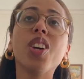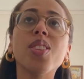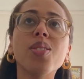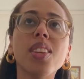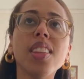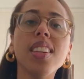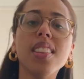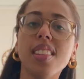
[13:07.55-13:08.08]
so
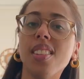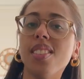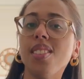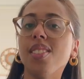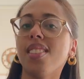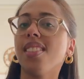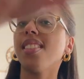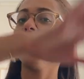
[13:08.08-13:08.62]
i think this
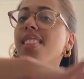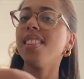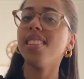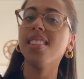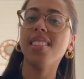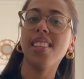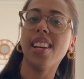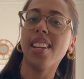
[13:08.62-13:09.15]
is this
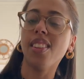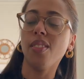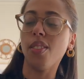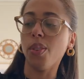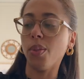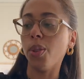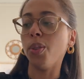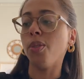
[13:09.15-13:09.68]
is the end of
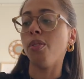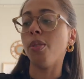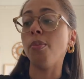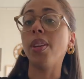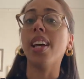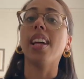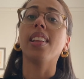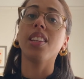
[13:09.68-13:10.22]
the road for
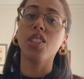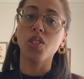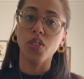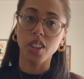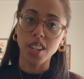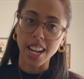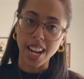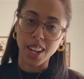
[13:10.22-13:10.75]
me at least
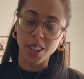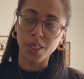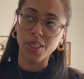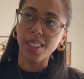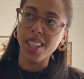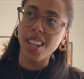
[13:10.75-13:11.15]
for now